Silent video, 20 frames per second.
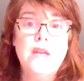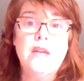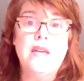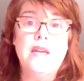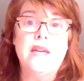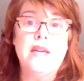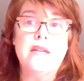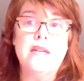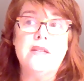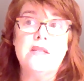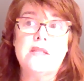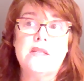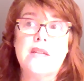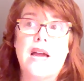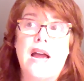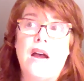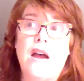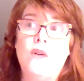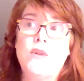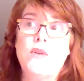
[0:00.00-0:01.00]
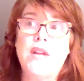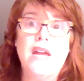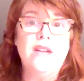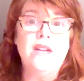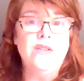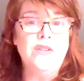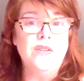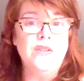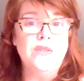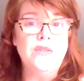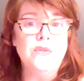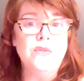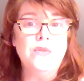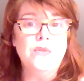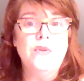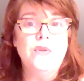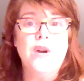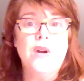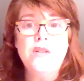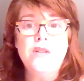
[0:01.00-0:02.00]
is how can
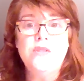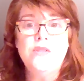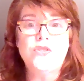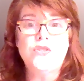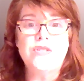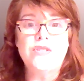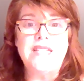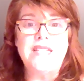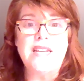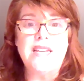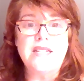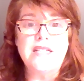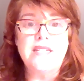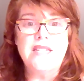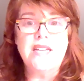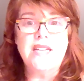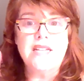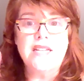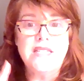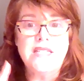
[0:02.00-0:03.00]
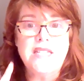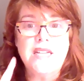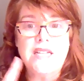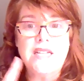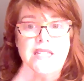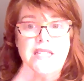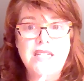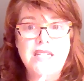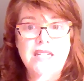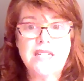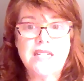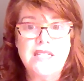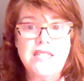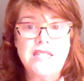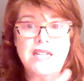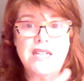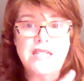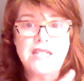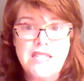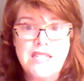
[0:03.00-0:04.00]
you tick, tick, tick, tick,
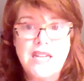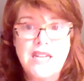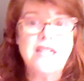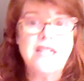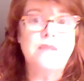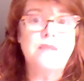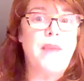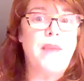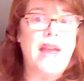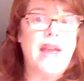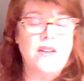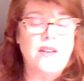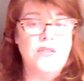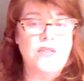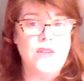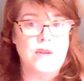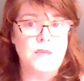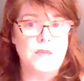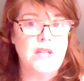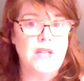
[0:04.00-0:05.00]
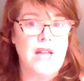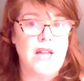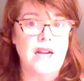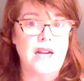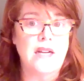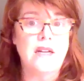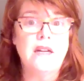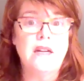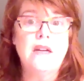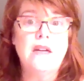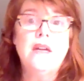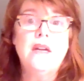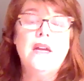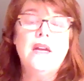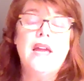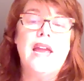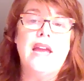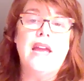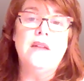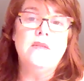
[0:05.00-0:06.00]
tick, tick back the clock
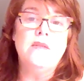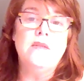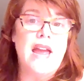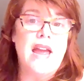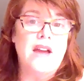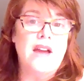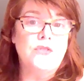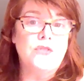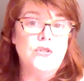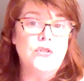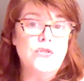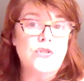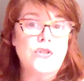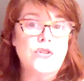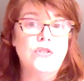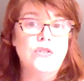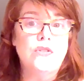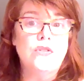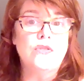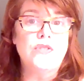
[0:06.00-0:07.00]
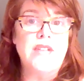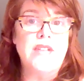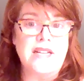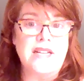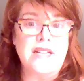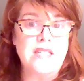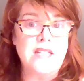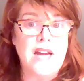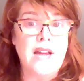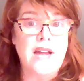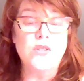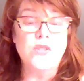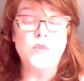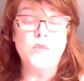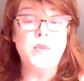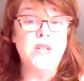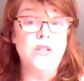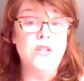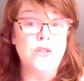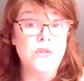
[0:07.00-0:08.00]
and have those textiles
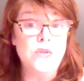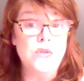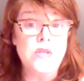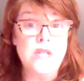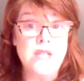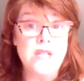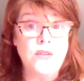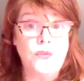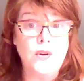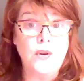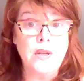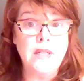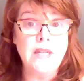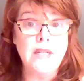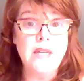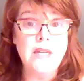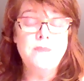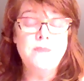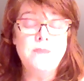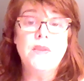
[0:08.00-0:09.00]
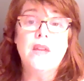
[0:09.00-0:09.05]
be used differently?